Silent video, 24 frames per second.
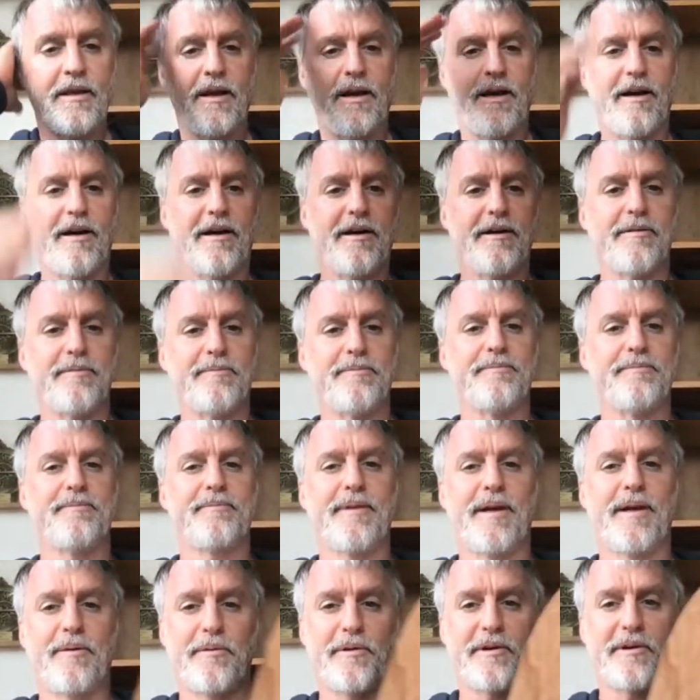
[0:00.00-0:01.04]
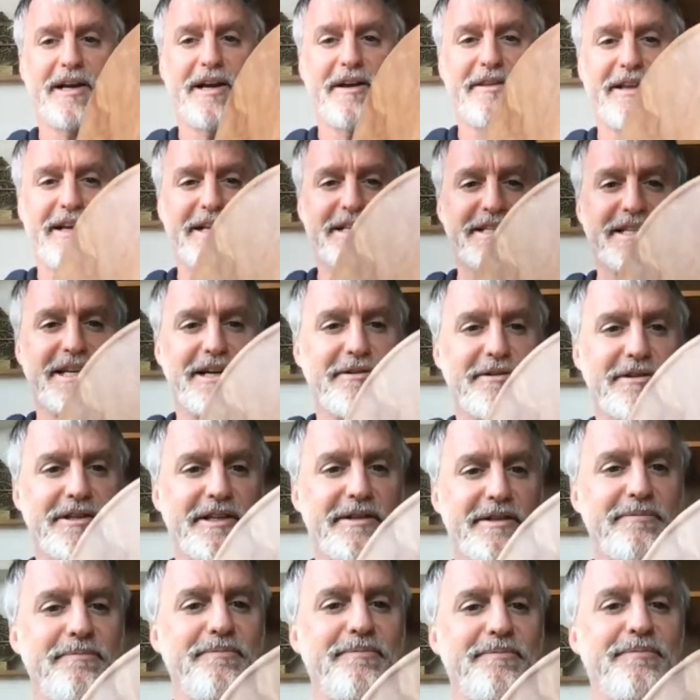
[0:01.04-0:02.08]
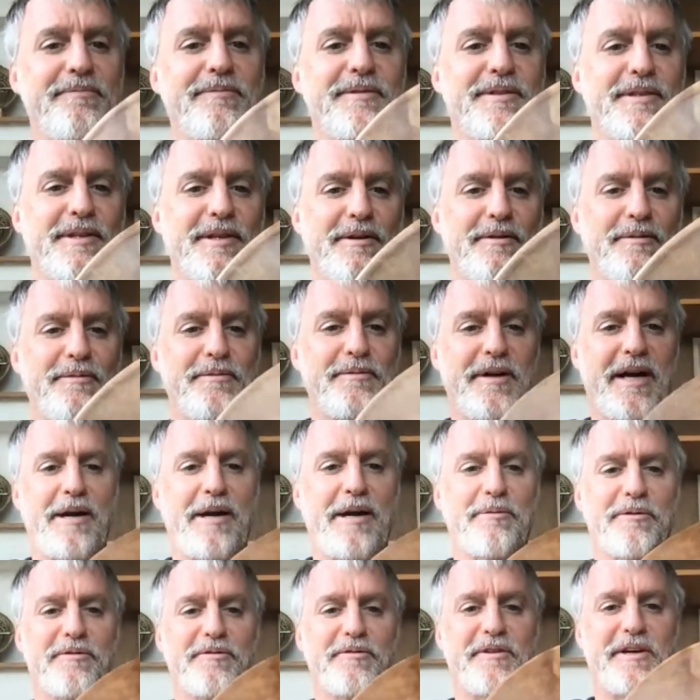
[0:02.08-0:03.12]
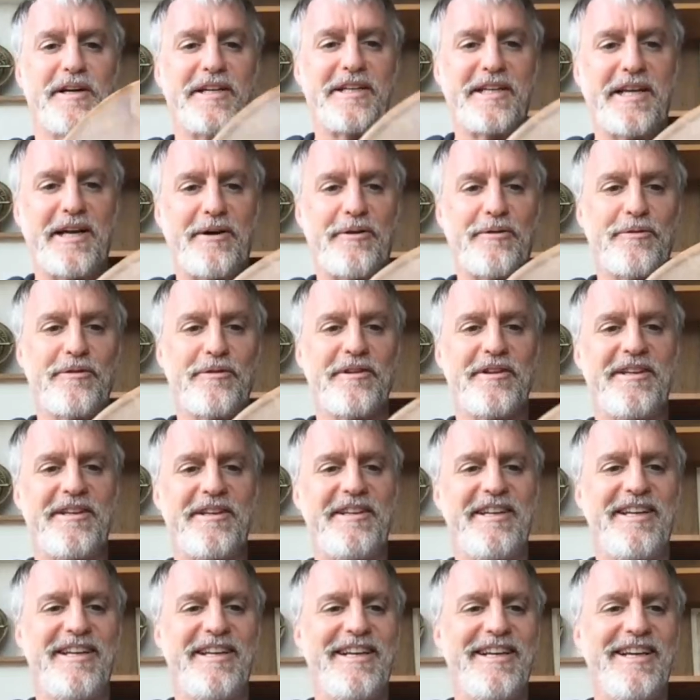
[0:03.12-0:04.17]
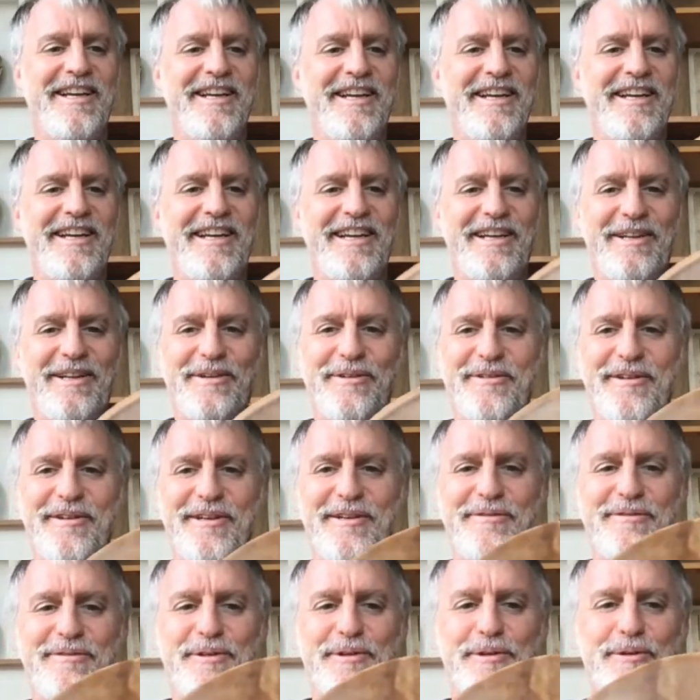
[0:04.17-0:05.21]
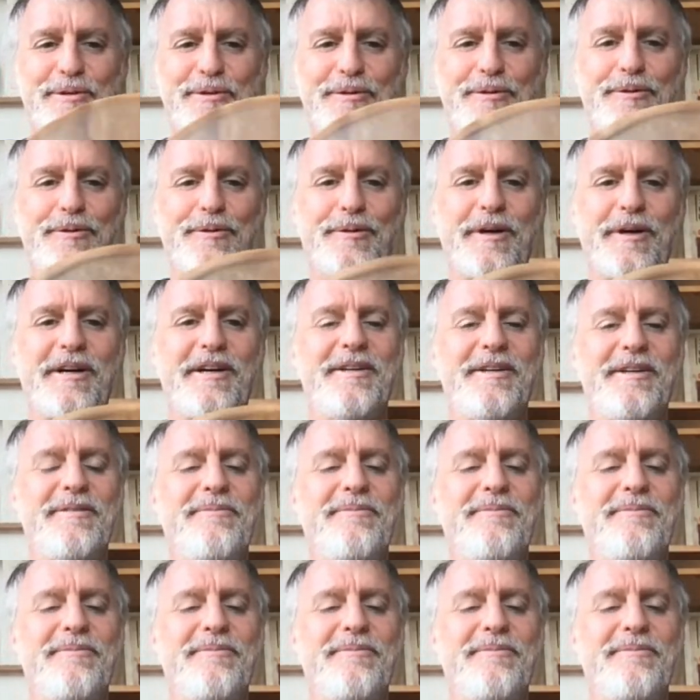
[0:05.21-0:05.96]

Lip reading: I wonder how that sounded. So I will find out in review.